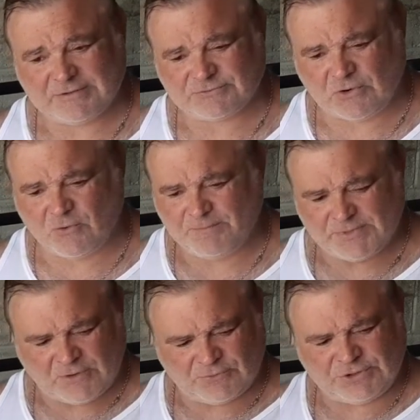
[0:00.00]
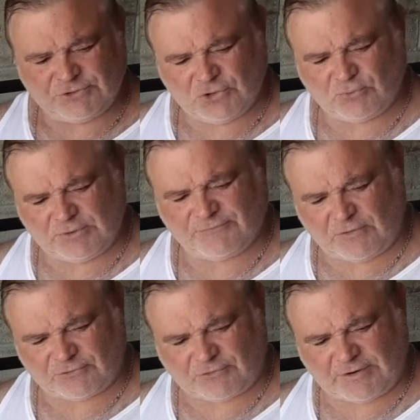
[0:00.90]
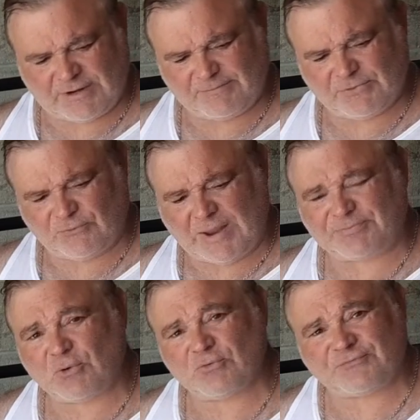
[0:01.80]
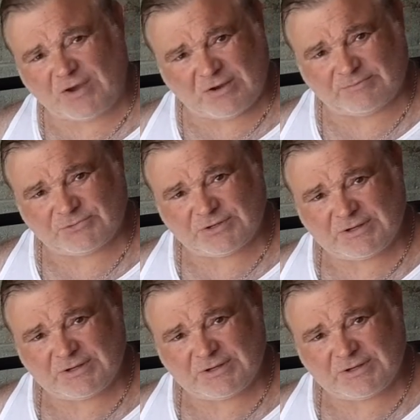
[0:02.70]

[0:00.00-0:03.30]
So when you're doing reverse grip, wrap those thumbs.